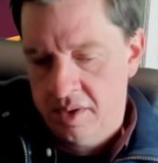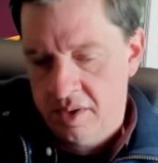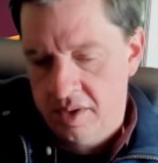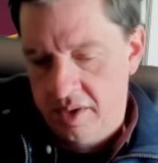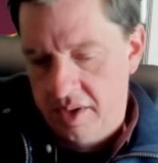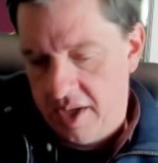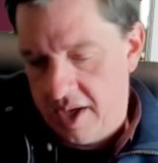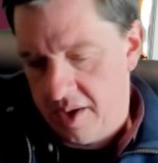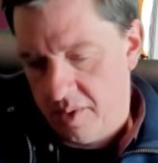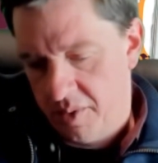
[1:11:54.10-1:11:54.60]

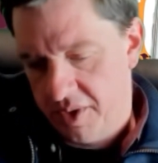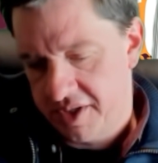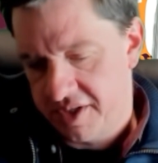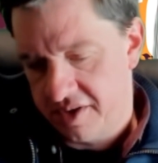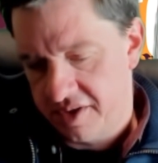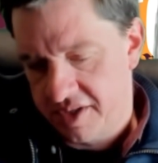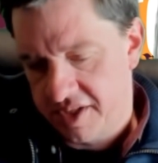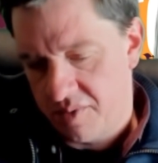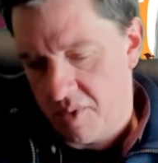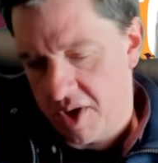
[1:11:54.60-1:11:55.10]
Yeah,
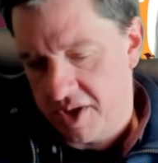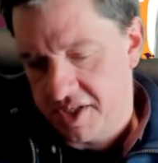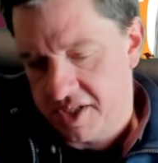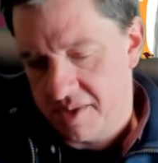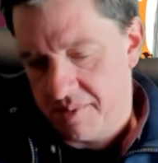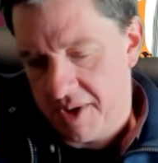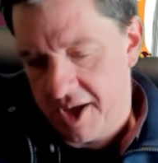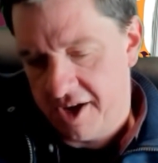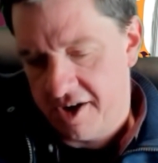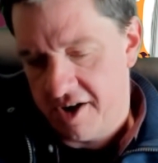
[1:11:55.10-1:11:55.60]
Wizards wants to
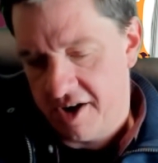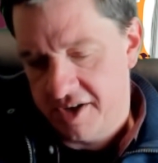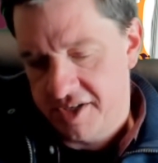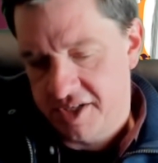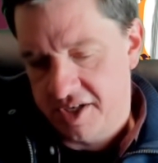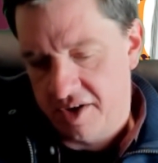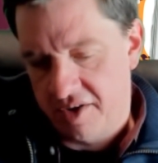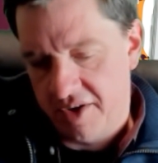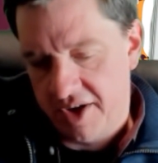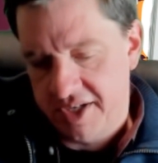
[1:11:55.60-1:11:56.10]
make cards
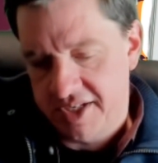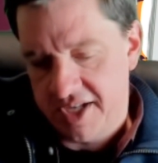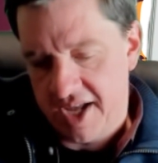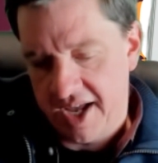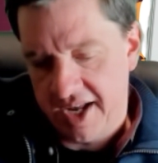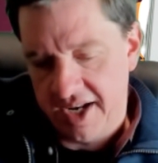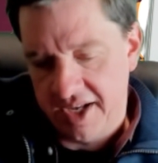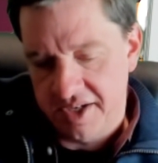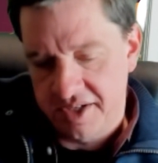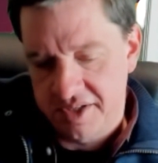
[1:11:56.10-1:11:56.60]
that are
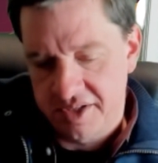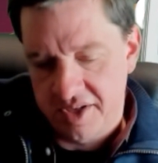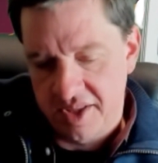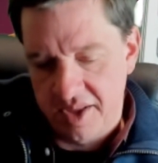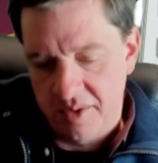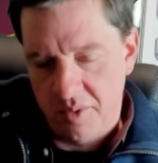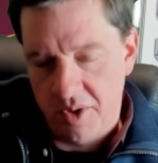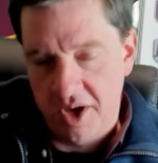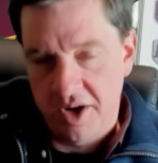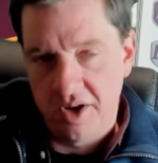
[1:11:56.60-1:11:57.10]
exciting, so they
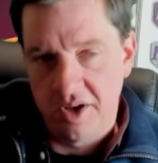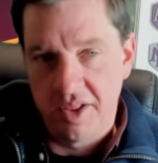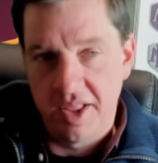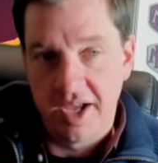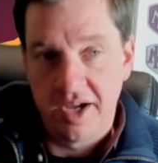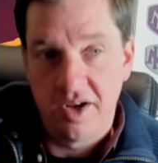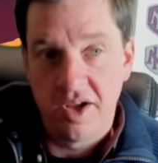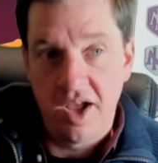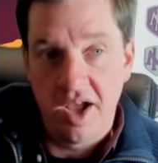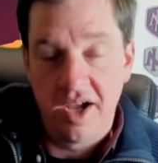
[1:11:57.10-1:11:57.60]
want to
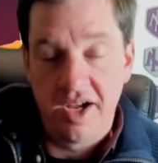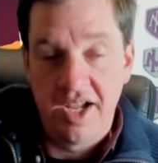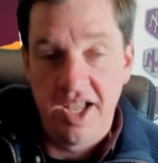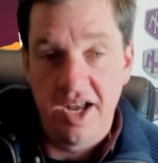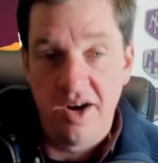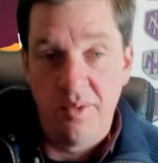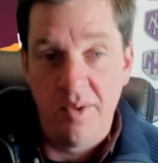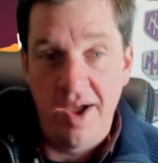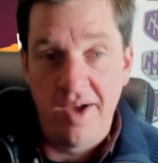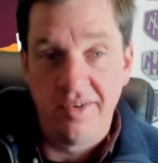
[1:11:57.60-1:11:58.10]
like get
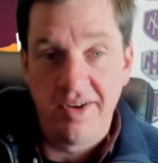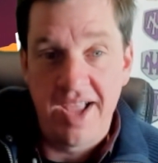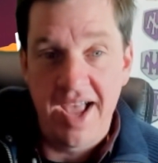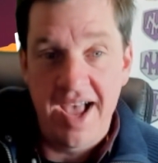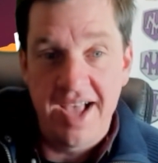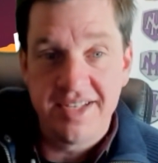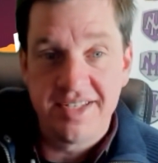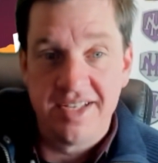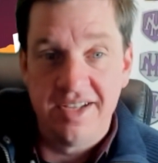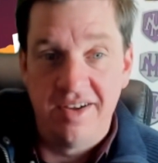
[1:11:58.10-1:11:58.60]
around
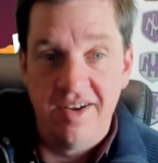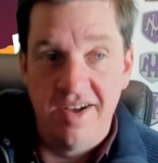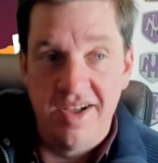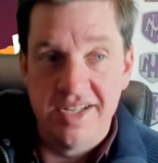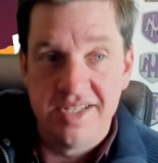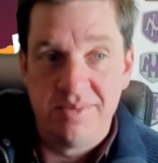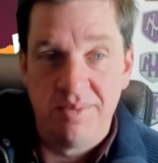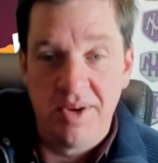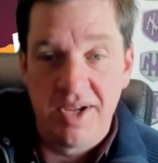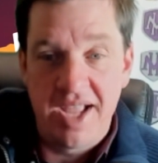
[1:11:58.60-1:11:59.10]
casting
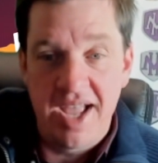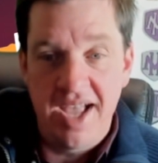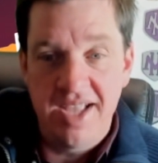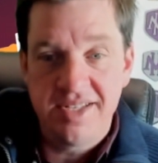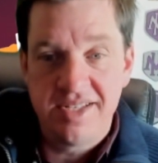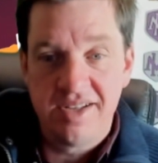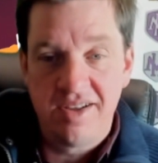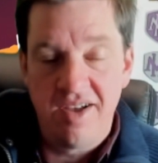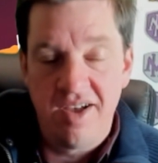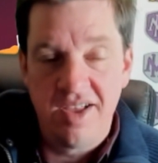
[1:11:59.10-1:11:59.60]
costs, but
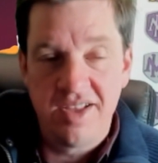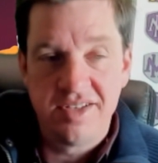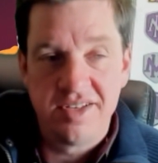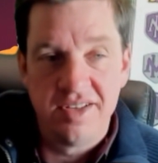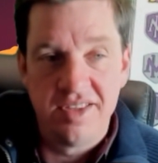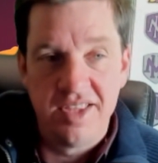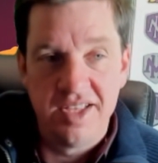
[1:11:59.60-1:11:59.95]
casting costs are the